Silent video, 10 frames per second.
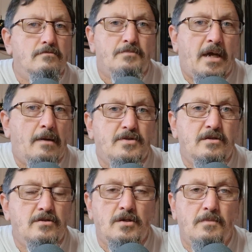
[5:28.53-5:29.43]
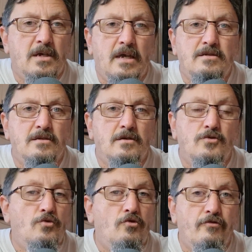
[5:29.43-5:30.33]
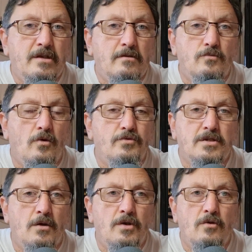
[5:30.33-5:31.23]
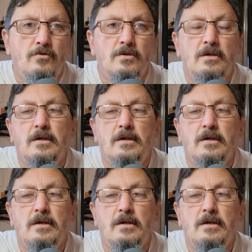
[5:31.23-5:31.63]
perhaps in some cases ignoring what was going on.